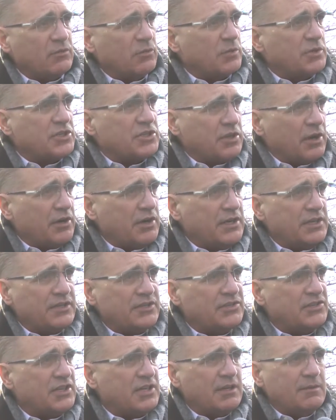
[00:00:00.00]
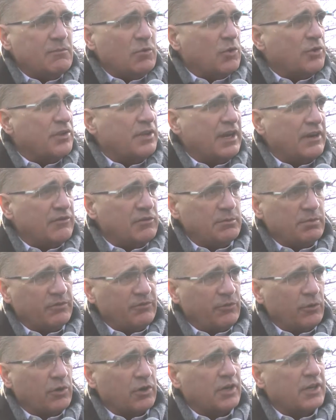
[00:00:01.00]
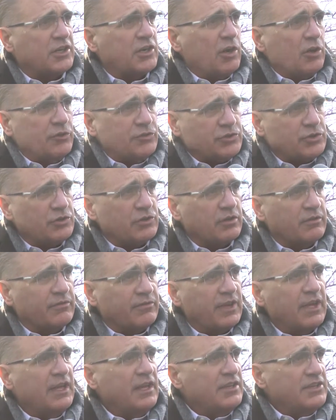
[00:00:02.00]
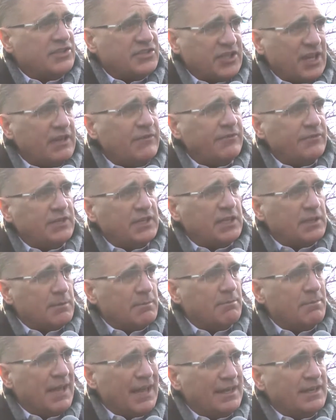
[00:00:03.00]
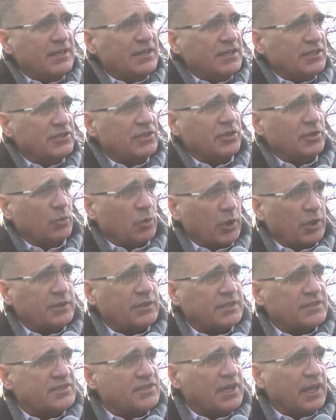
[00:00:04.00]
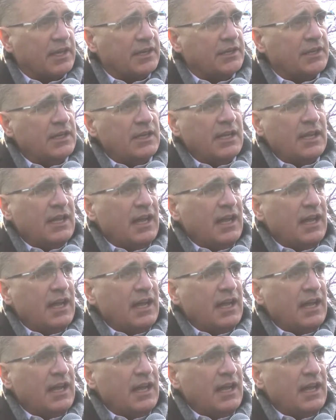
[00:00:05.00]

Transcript: we're starting to see more than ever before a culture of safety embedded into the work that's done.